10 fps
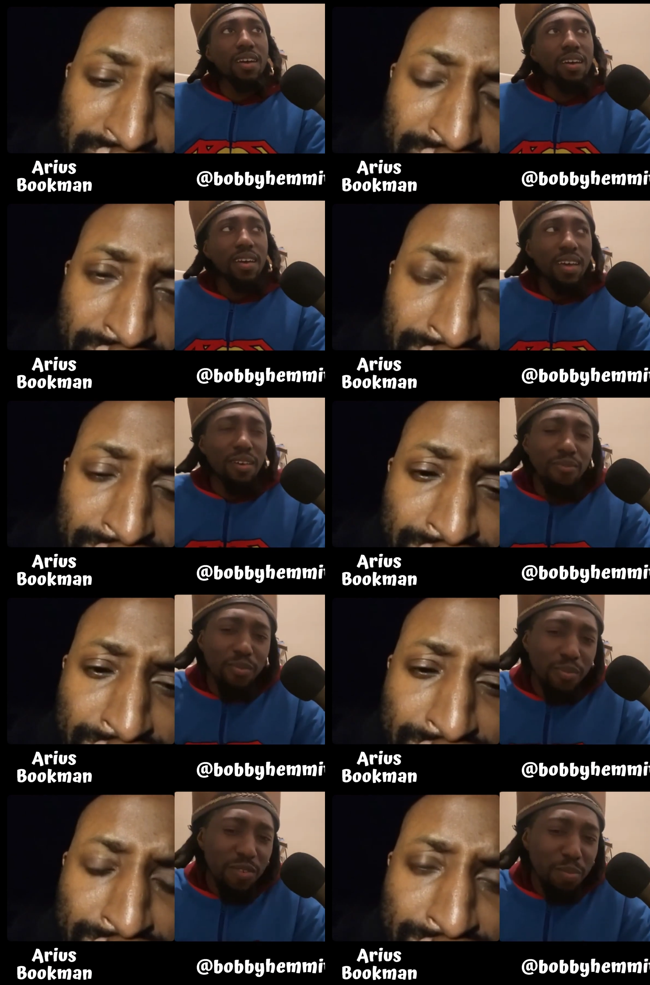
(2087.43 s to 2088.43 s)
Speaker 1: if
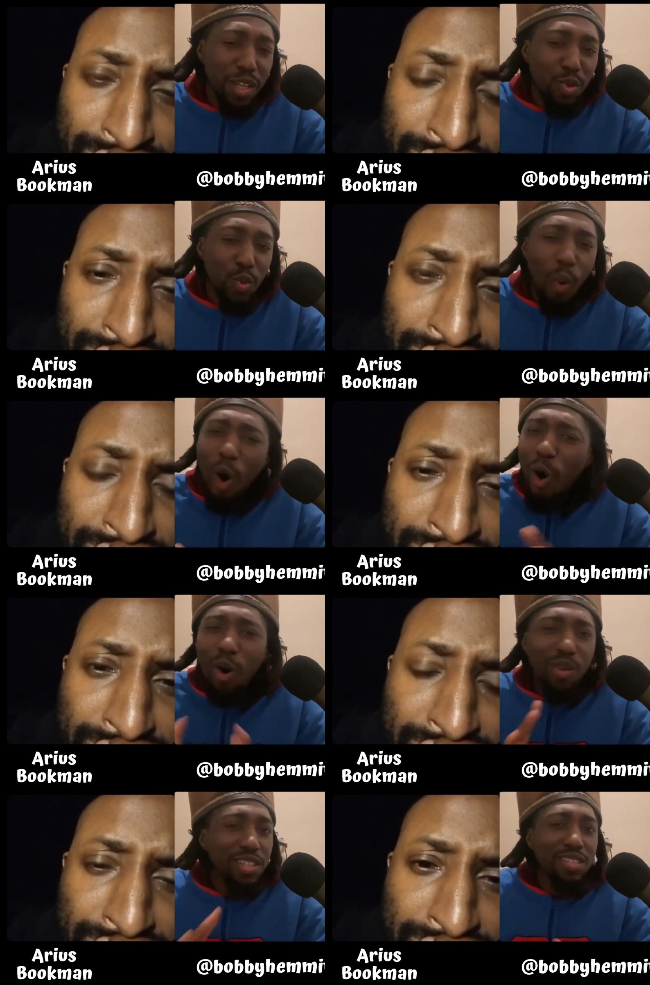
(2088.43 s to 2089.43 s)
we've been through
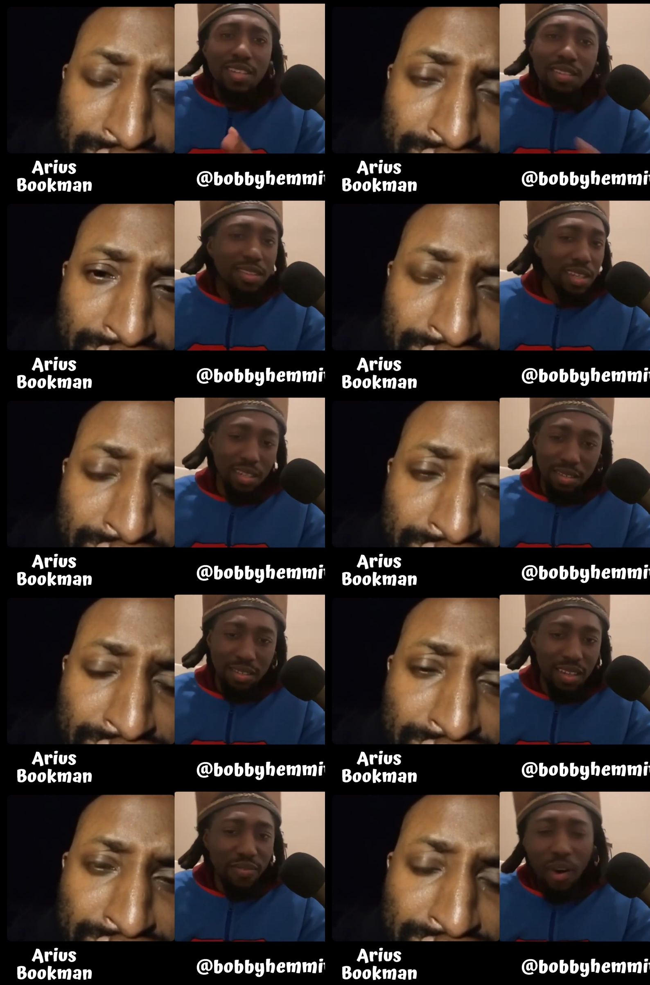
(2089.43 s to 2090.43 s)
all these other
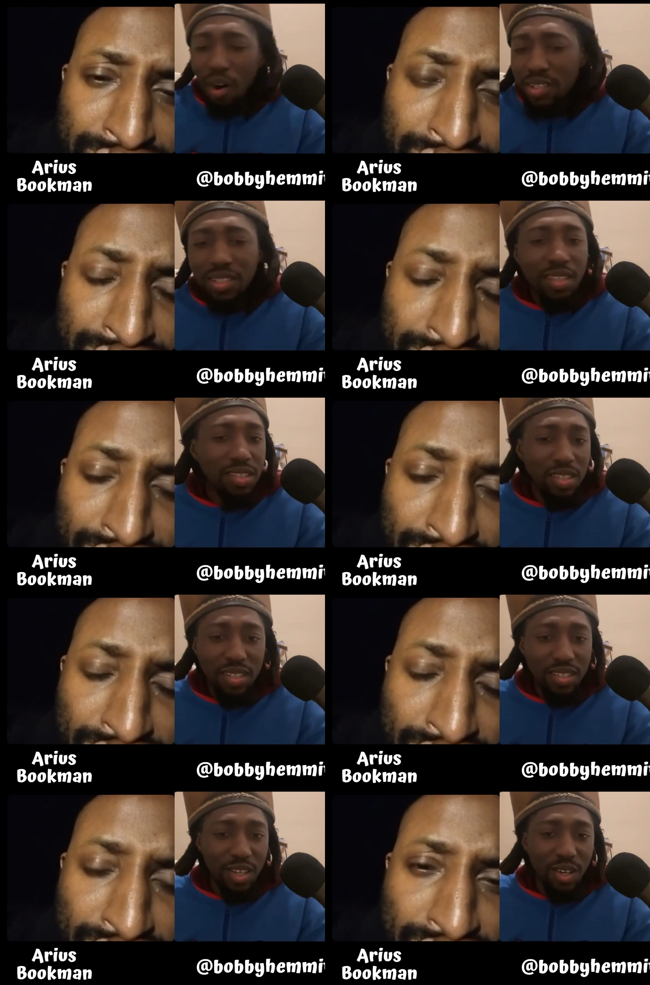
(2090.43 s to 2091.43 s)
things, if all this other shit
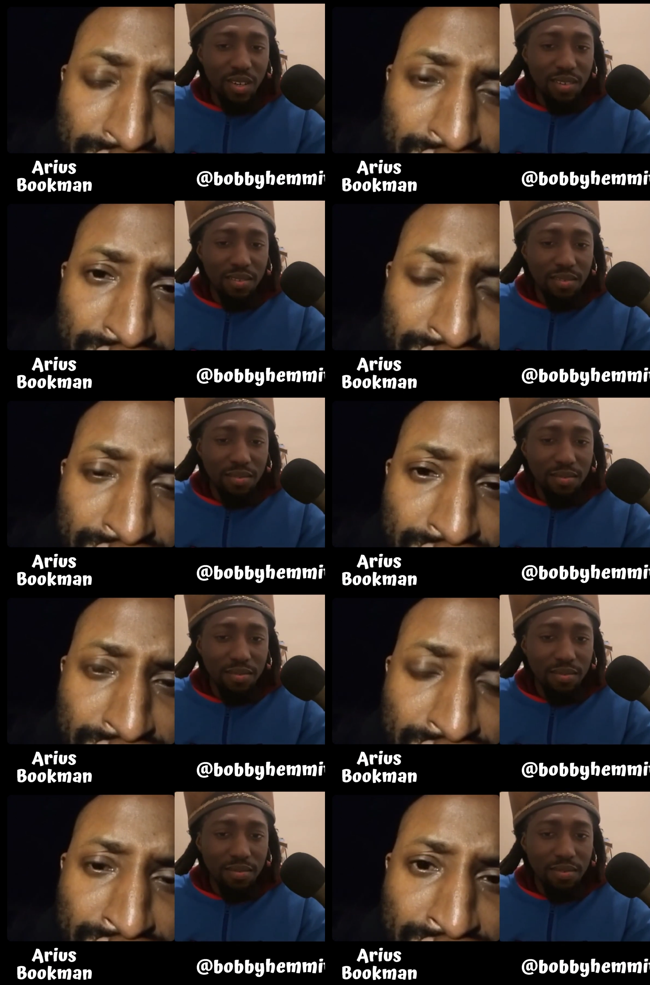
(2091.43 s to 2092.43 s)
has occurred,
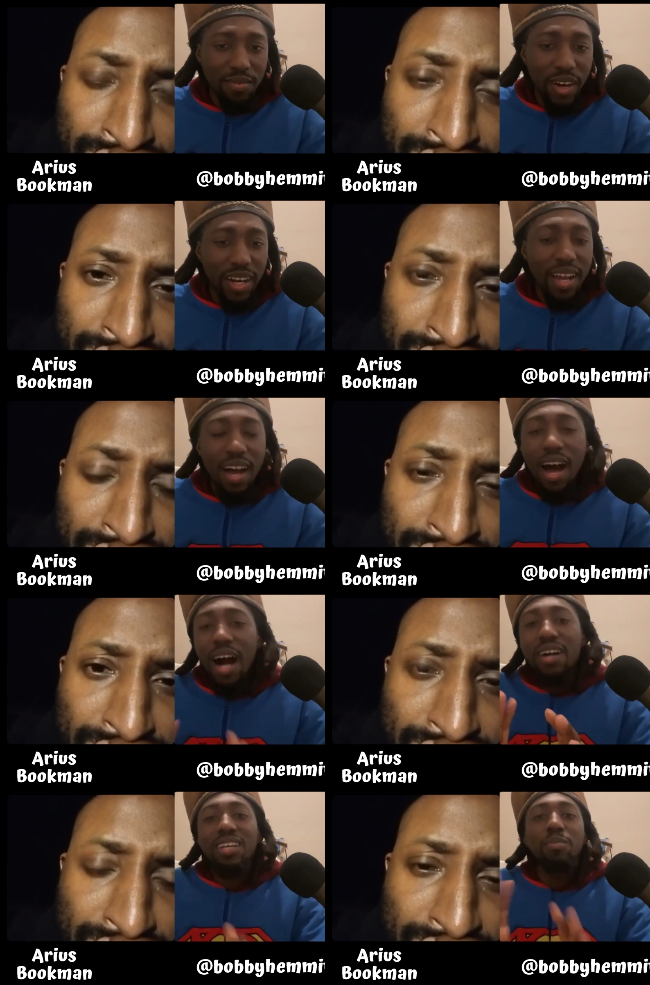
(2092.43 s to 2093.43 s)
right?
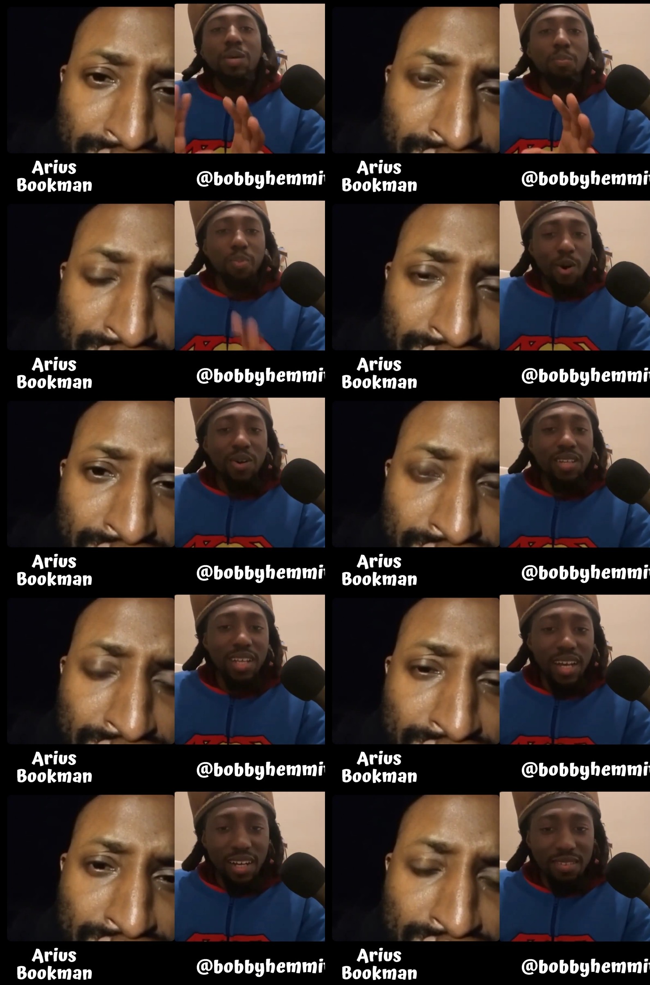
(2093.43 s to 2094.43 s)
How can it be broken
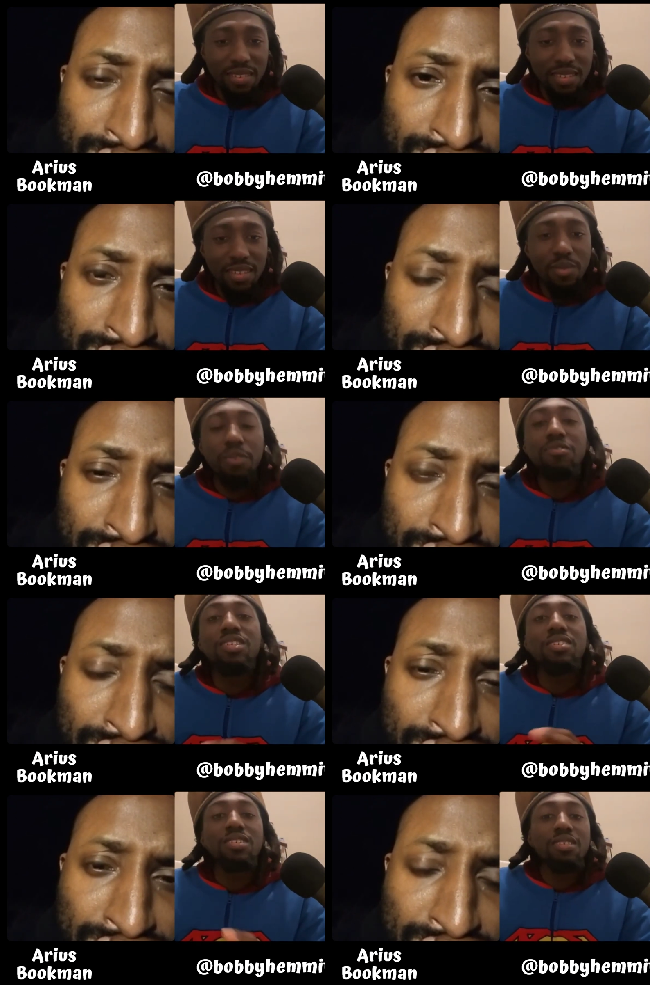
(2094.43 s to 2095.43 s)
down with
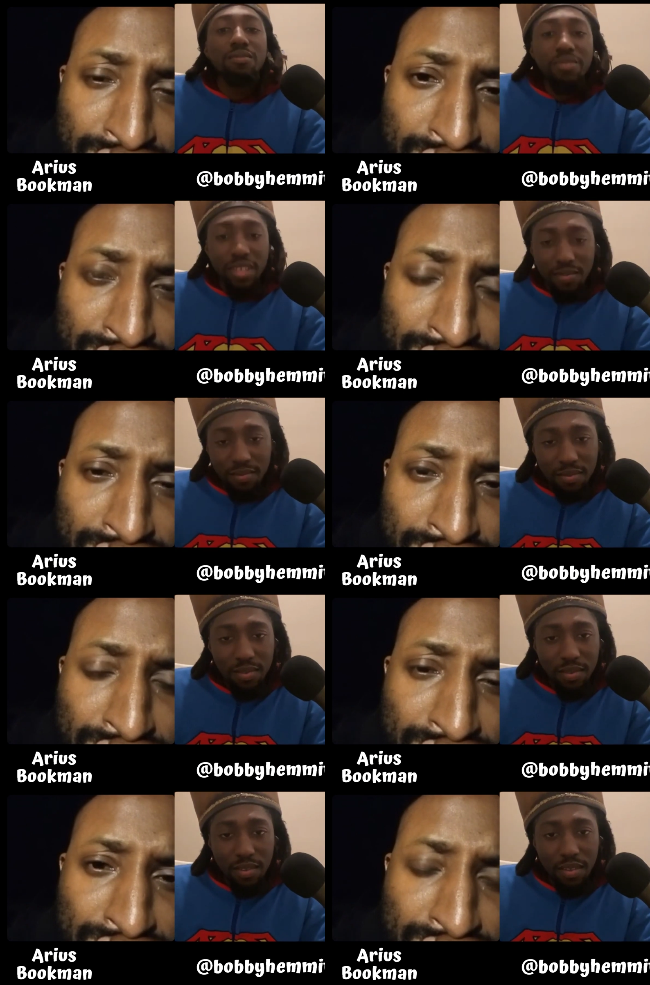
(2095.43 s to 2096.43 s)
just an
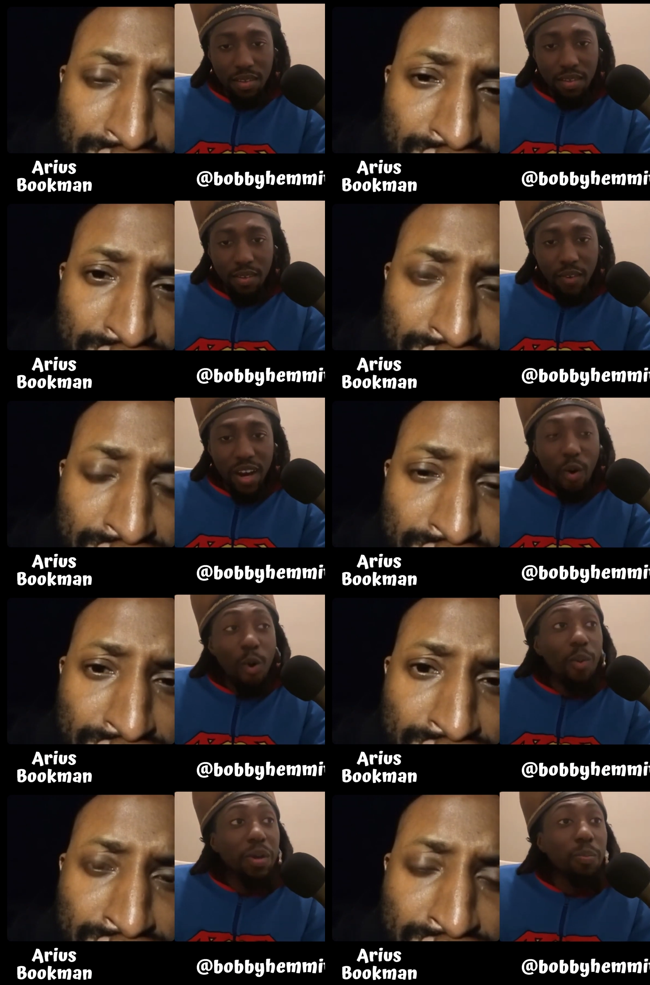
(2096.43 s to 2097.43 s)
event, right?
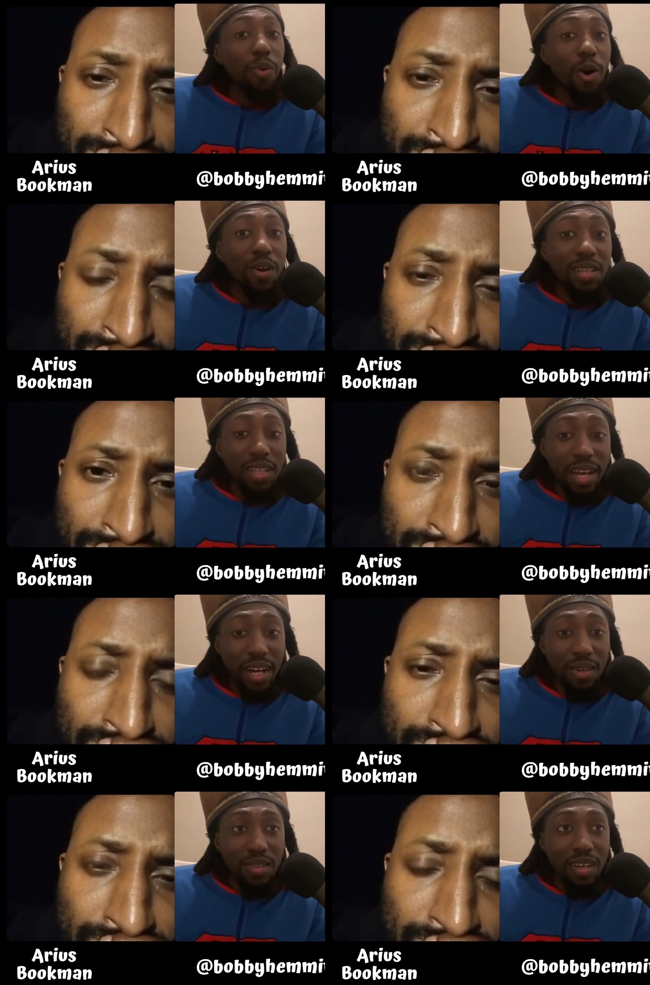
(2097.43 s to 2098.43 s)
Or be broken
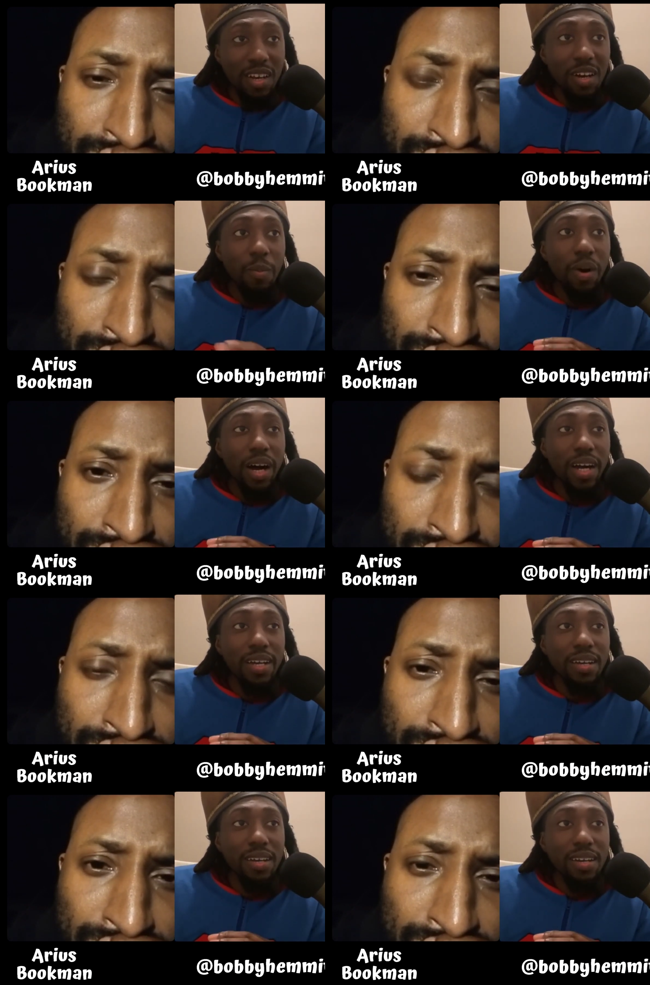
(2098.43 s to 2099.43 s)
down
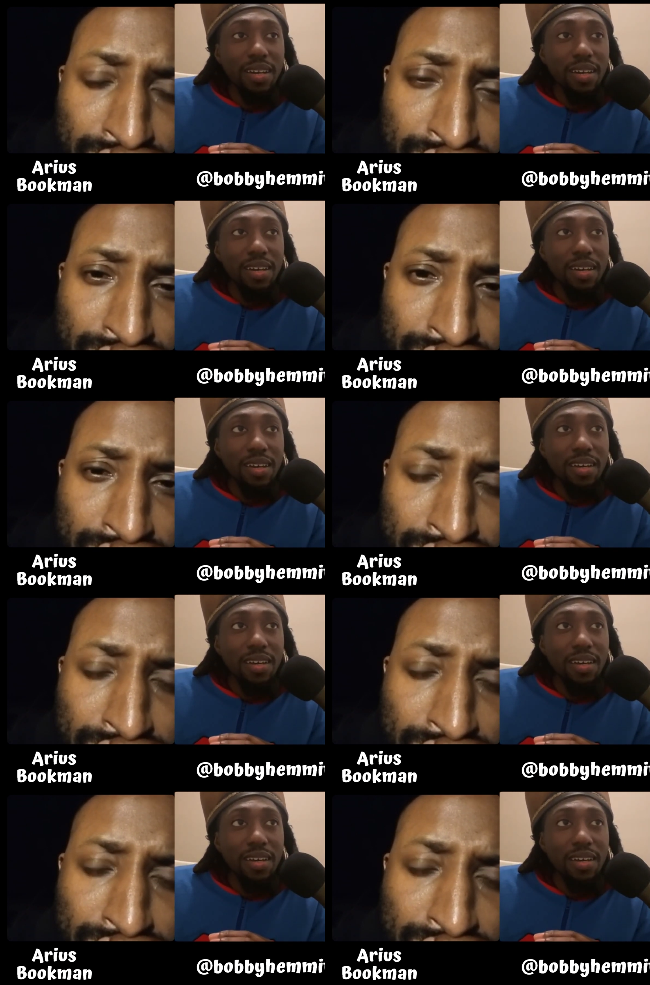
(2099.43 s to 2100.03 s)
by a